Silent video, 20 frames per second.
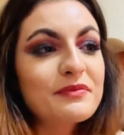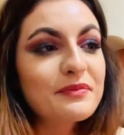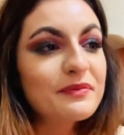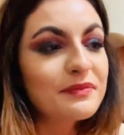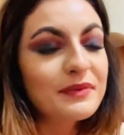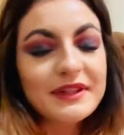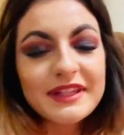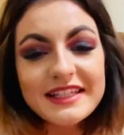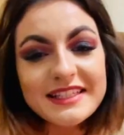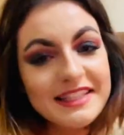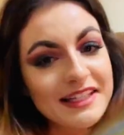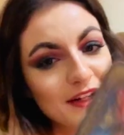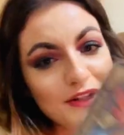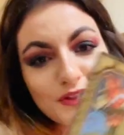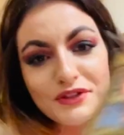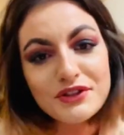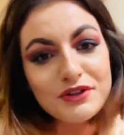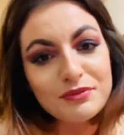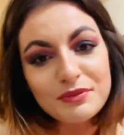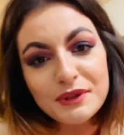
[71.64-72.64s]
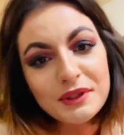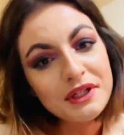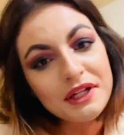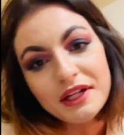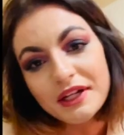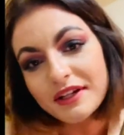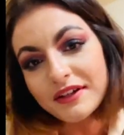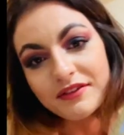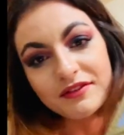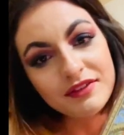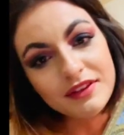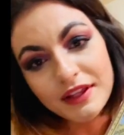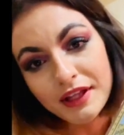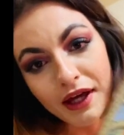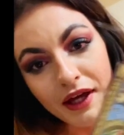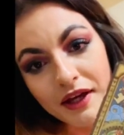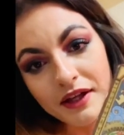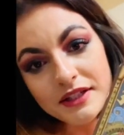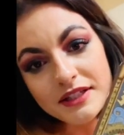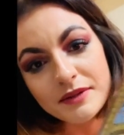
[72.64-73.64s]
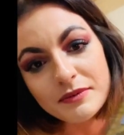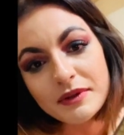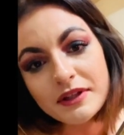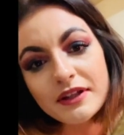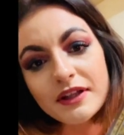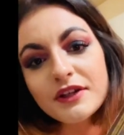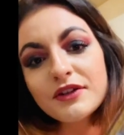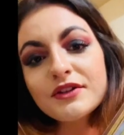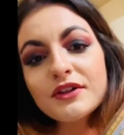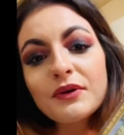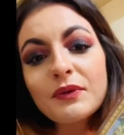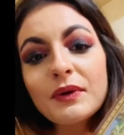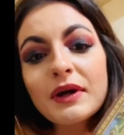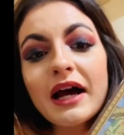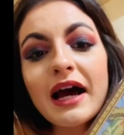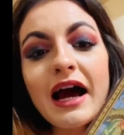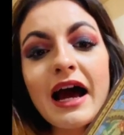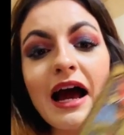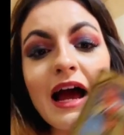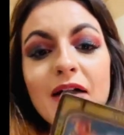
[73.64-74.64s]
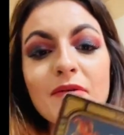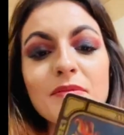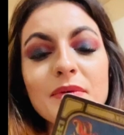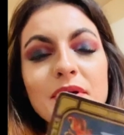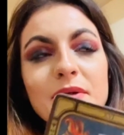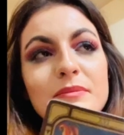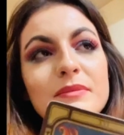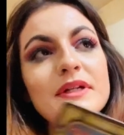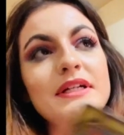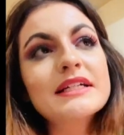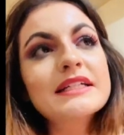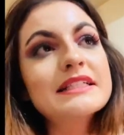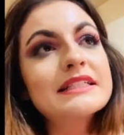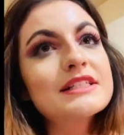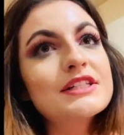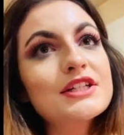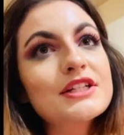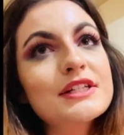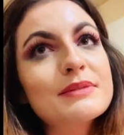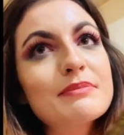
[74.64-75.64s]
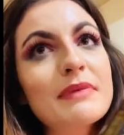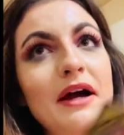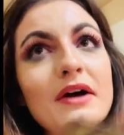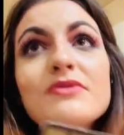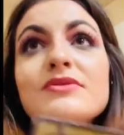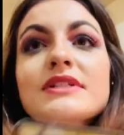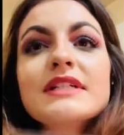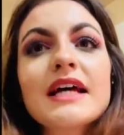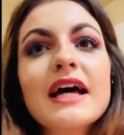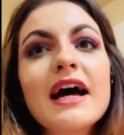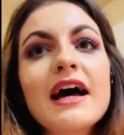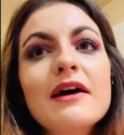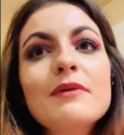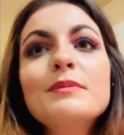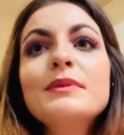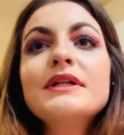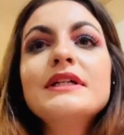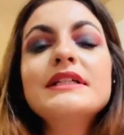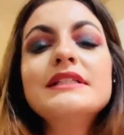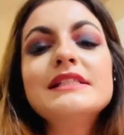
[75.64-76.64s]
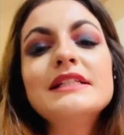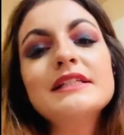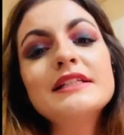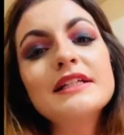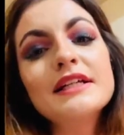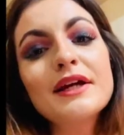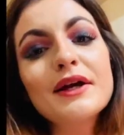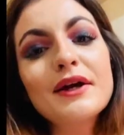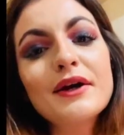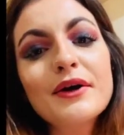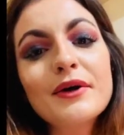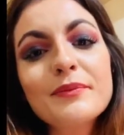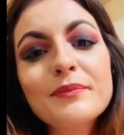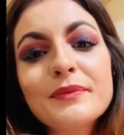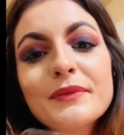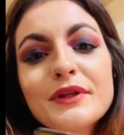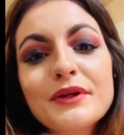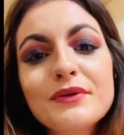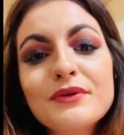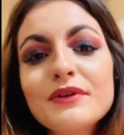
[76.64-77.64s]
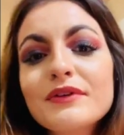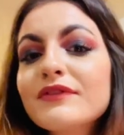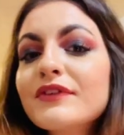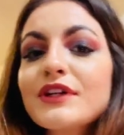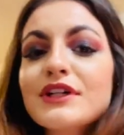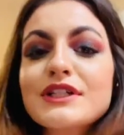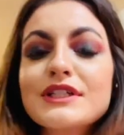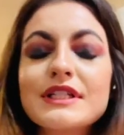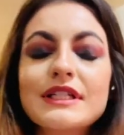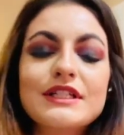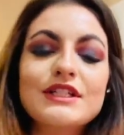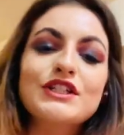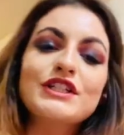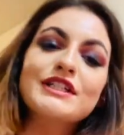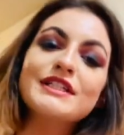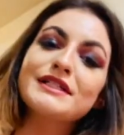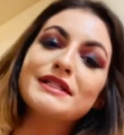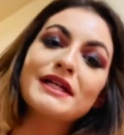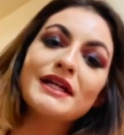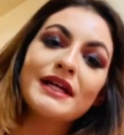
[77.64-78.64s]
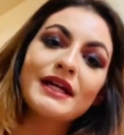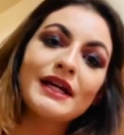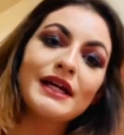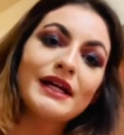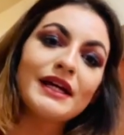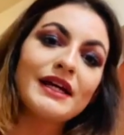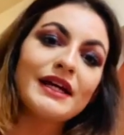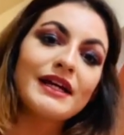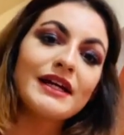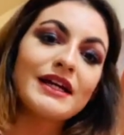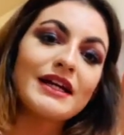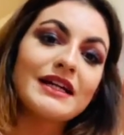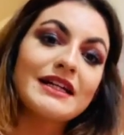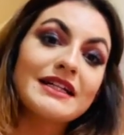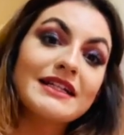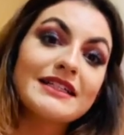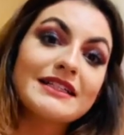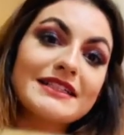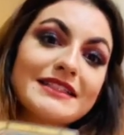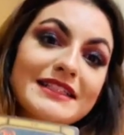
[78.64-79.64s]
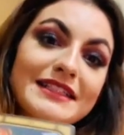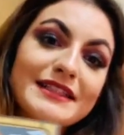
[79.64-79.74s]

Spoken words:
but this can also be a negative thing, something that you don't want to happen but is just bound to happen. The universe is just gonna